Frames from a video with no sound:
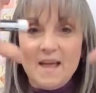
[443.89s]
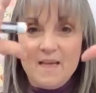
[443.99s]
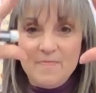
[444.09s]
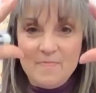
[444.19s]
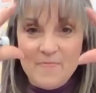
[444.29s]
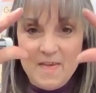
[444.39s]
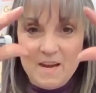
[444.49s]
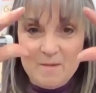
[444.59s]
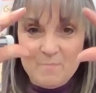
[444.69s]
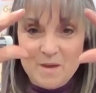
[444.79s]
and then
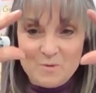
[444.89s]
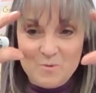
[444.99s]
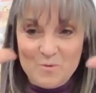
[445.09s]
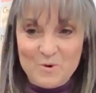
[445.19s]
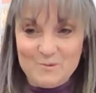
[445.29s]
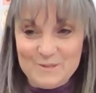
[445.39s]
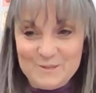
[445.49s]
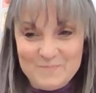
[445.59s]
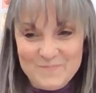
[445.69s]
I make the corners.